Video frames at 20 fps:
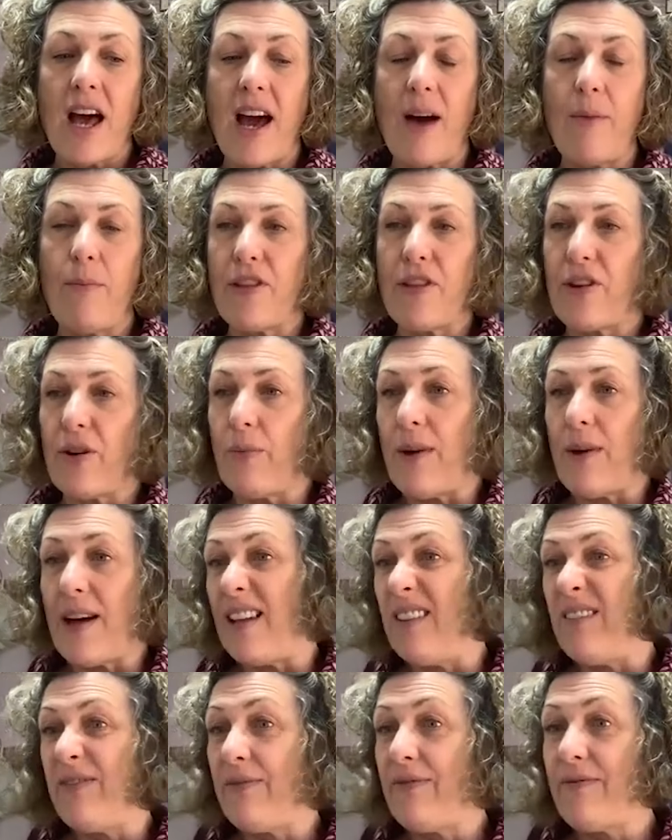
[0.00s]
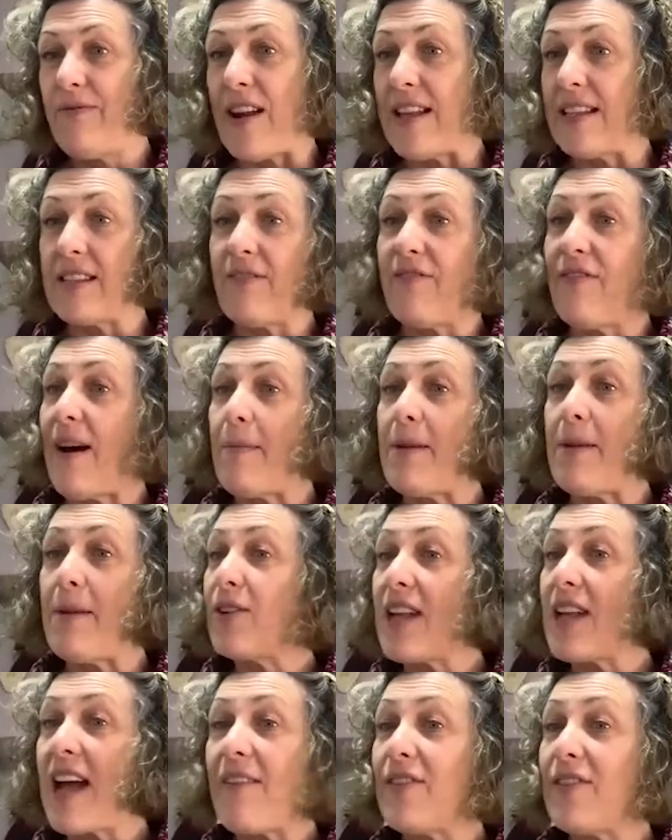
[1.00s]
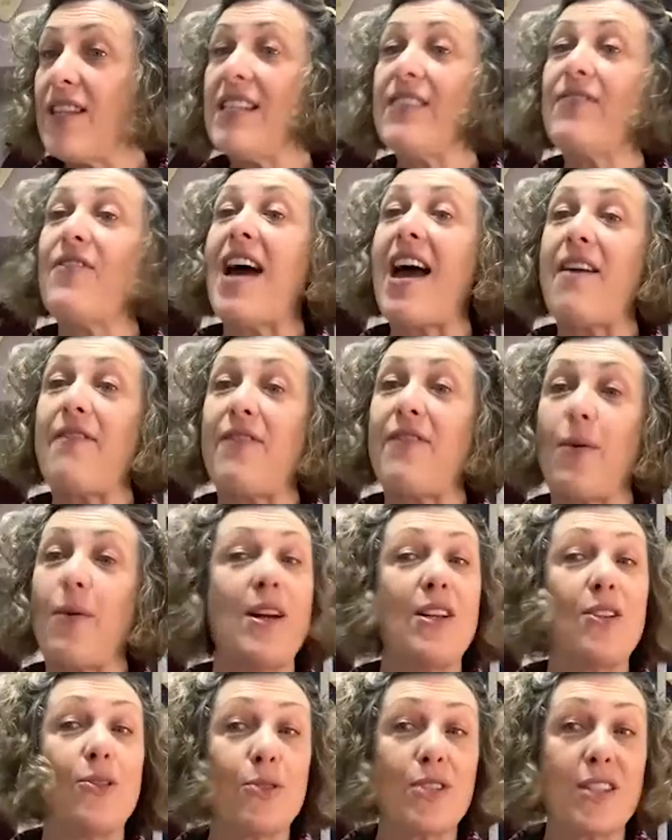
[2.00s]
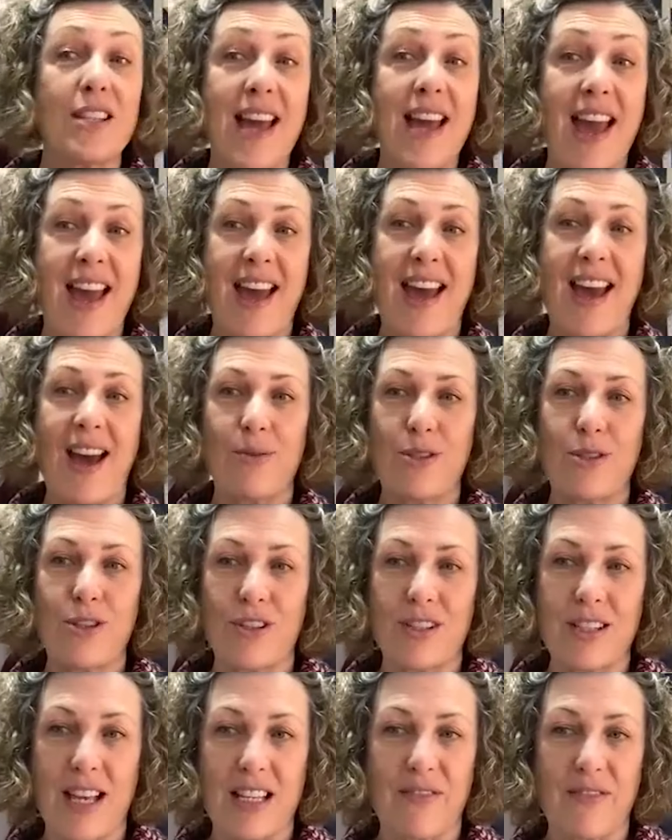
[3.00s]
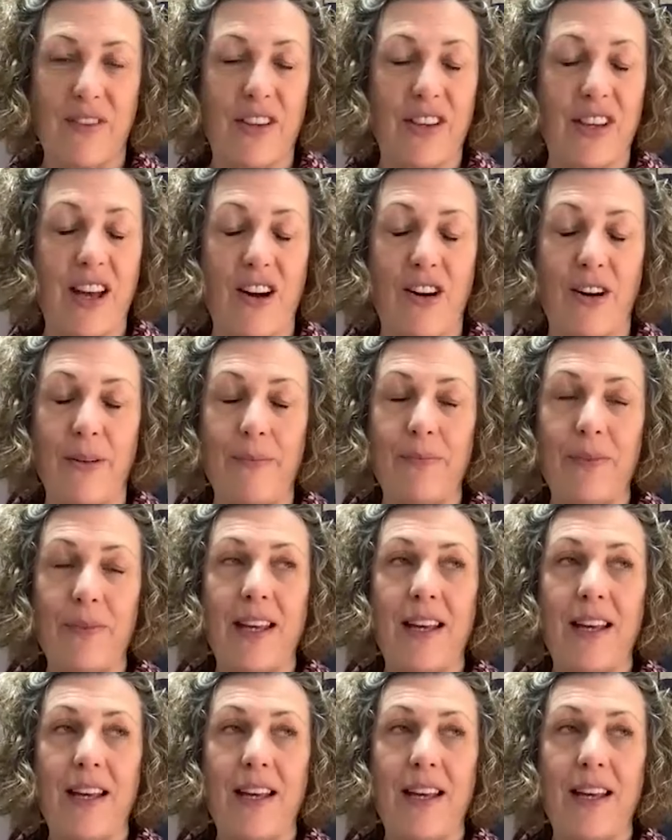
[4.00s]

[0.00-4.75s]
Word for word: and we thought, well, friends and family are going to have these forever. We don't care how successful they are.